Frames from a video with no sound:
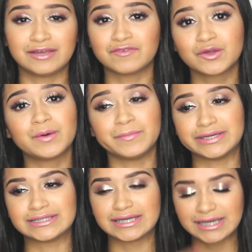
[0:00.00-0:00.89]
Even though I'm
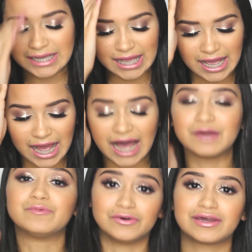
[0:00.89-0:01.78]
busy,
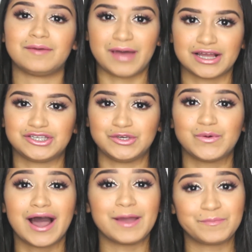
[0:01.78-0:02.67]
I will get back to
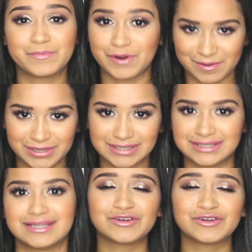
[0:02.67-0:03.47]
you, I promise.